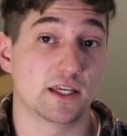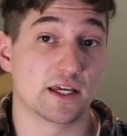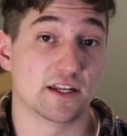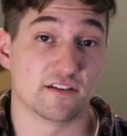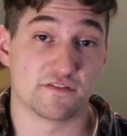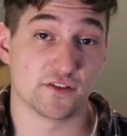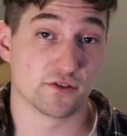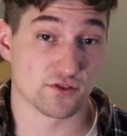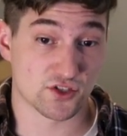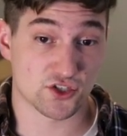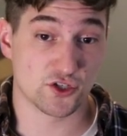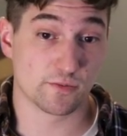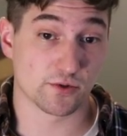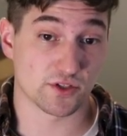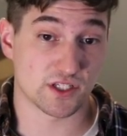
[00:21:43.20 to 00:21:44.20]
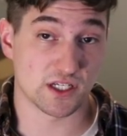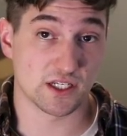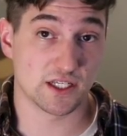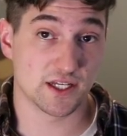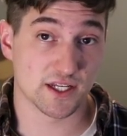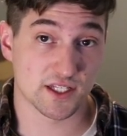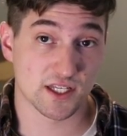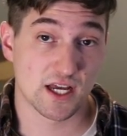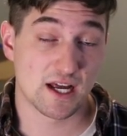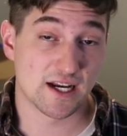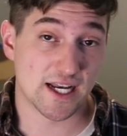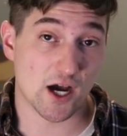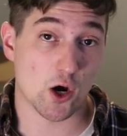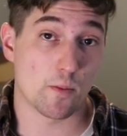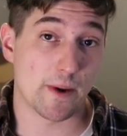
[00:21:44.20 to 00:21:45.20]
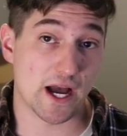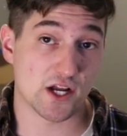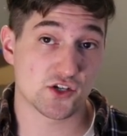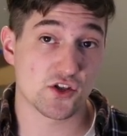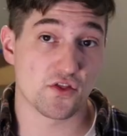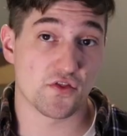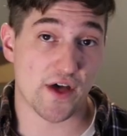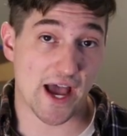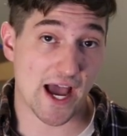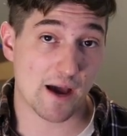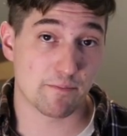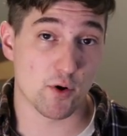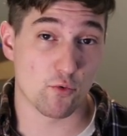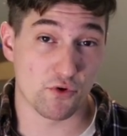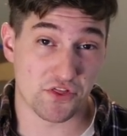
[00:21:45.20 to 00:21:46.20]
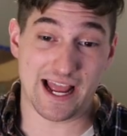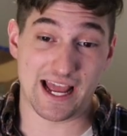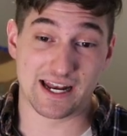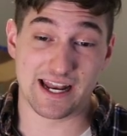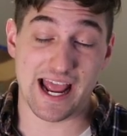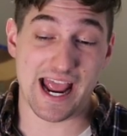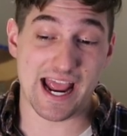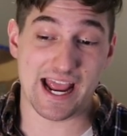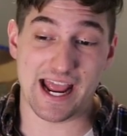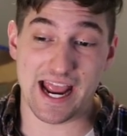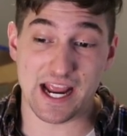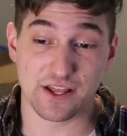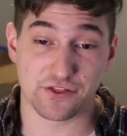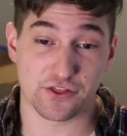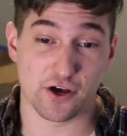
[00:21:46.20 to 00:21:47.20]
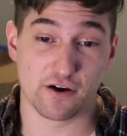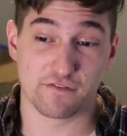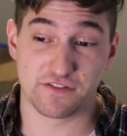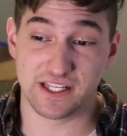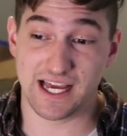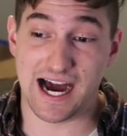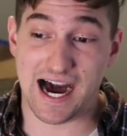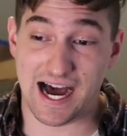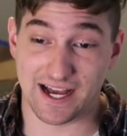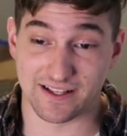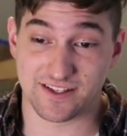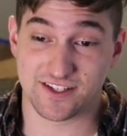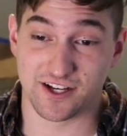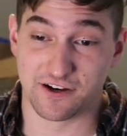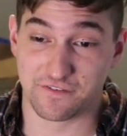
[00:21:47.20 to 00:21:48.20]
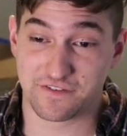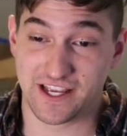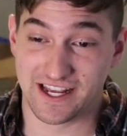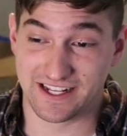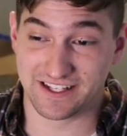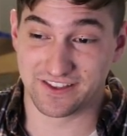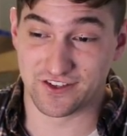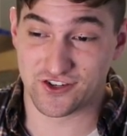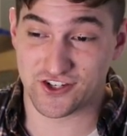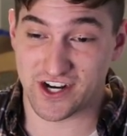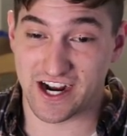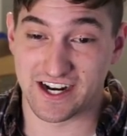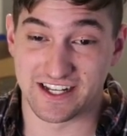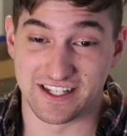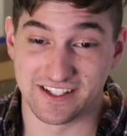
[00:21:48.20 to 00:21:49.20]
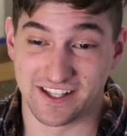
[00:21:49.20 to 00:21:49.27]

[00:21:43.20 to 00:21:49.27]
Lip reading: and it feels super tedious. Now imagine that, but with an 1/8 of the odds of getting the shiny.